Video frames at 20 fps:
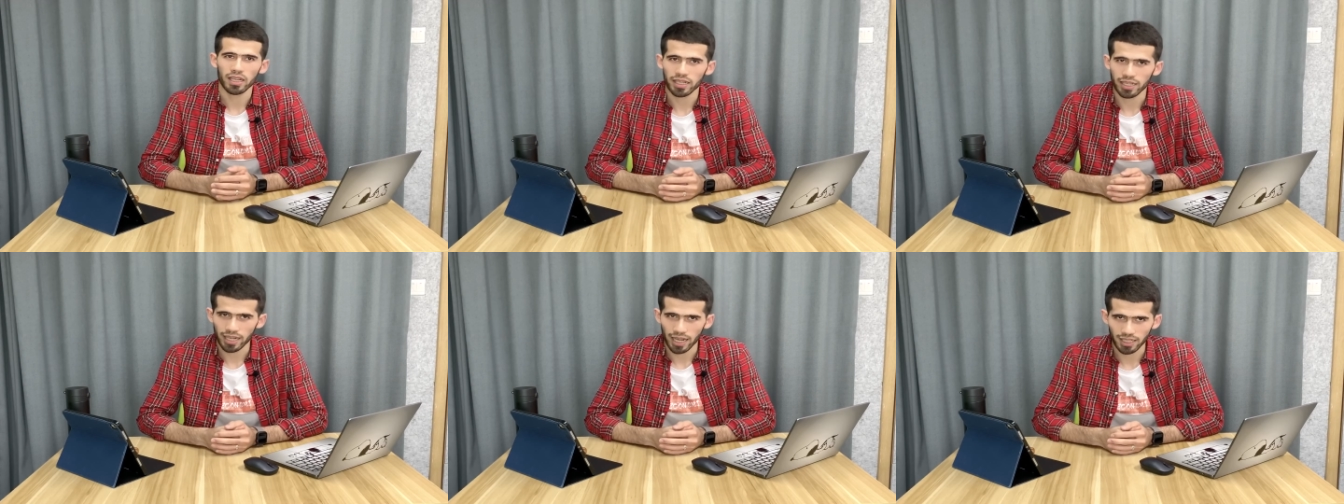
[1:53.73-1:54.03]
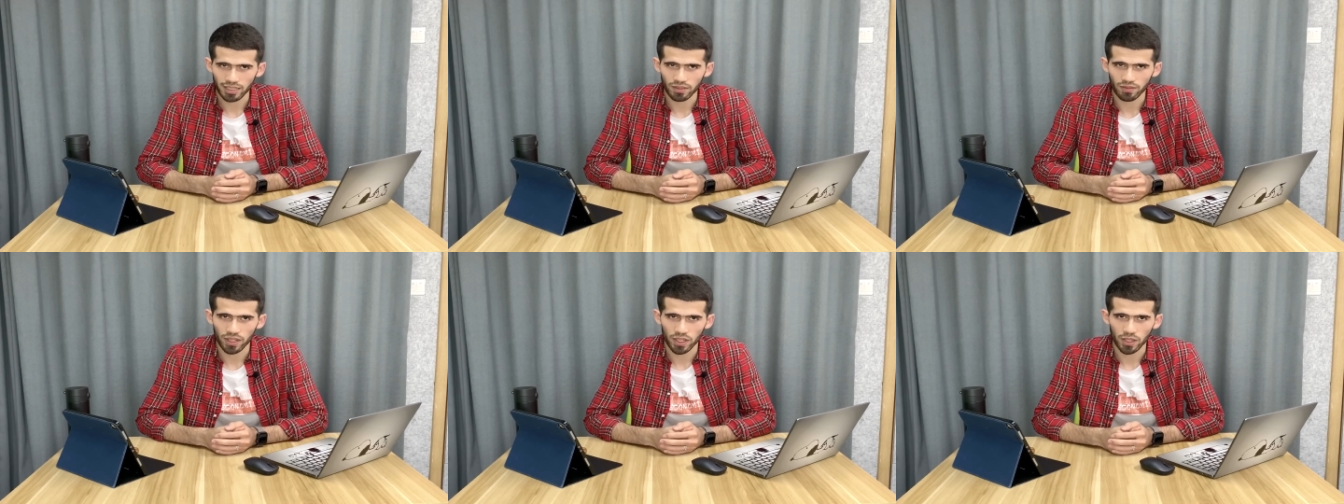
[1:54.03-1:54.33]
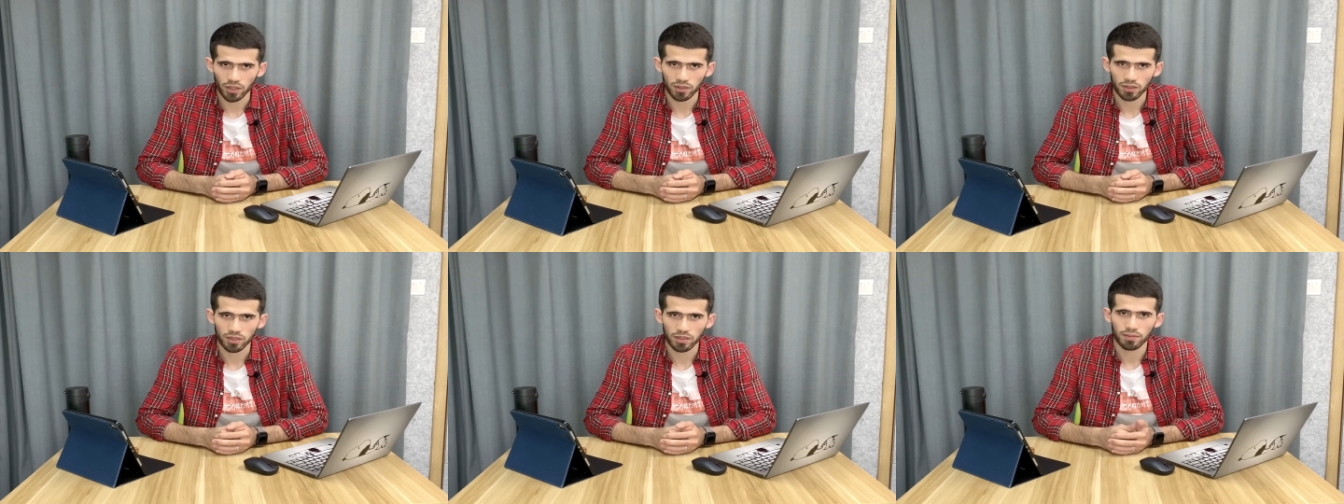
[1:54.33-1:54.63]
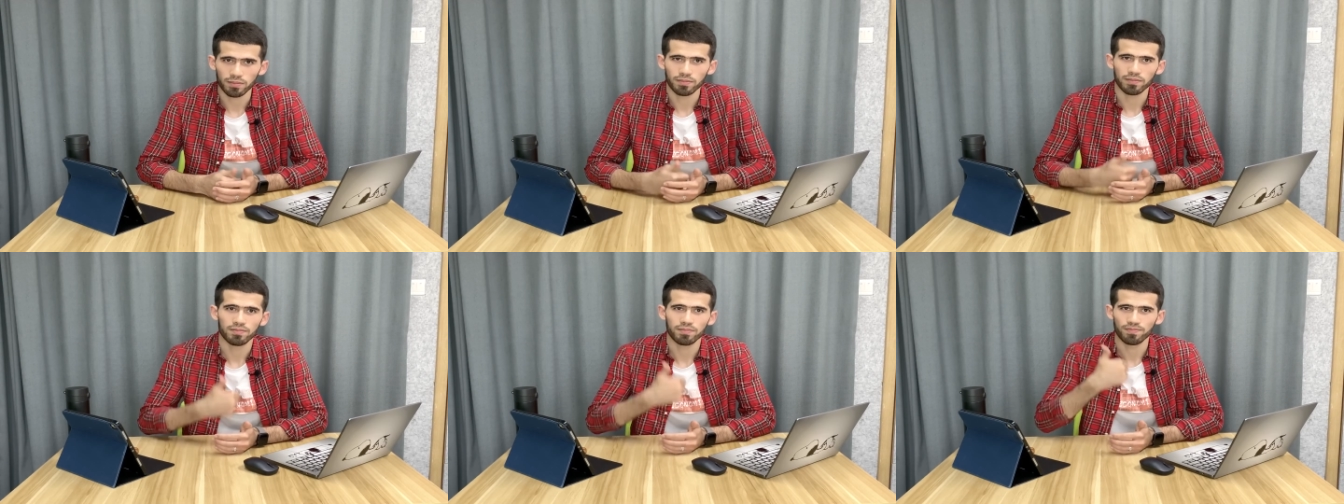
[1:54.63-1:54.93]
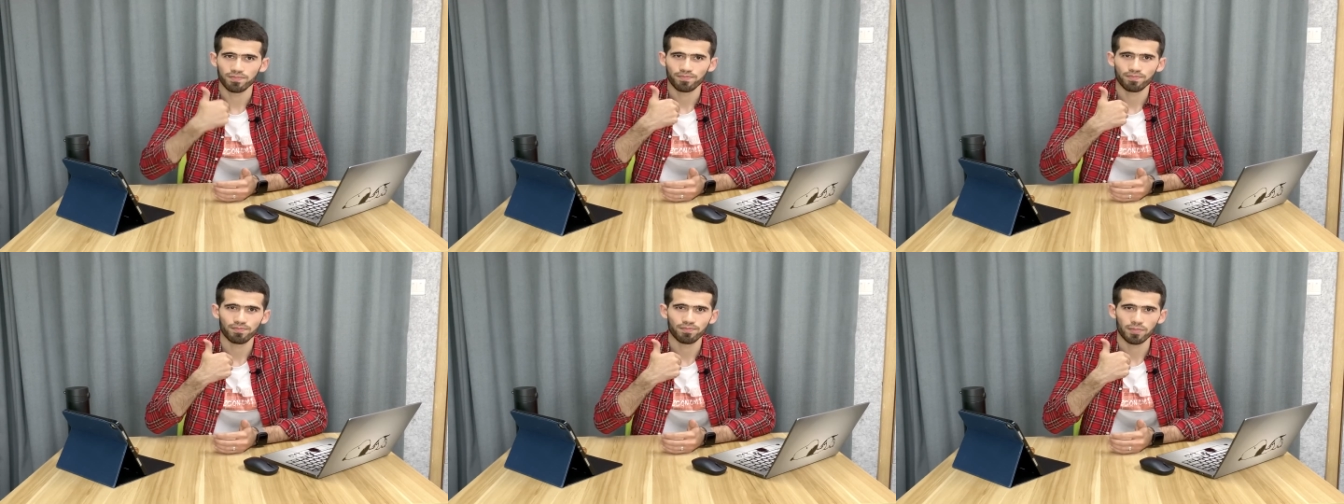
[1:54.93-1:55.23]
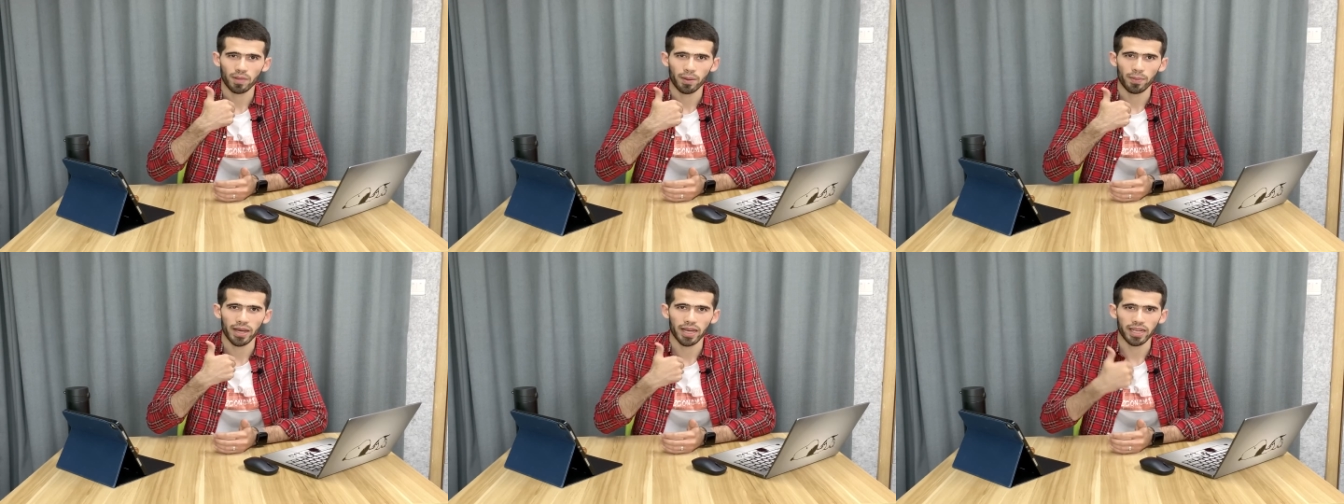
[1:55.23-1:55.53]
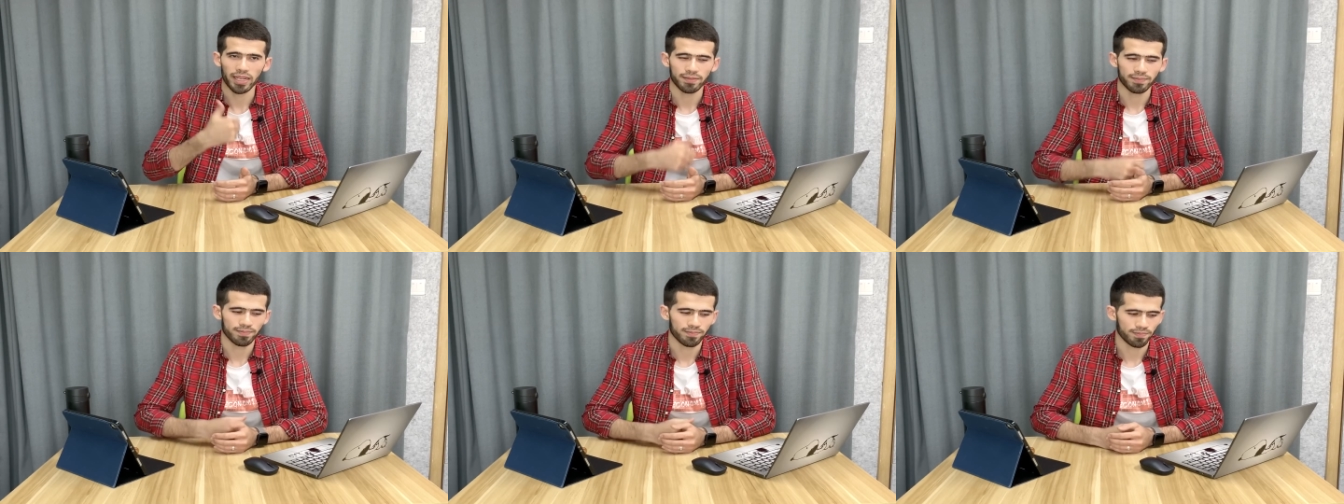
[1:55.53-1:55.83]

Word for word: next videos. Bye-bye.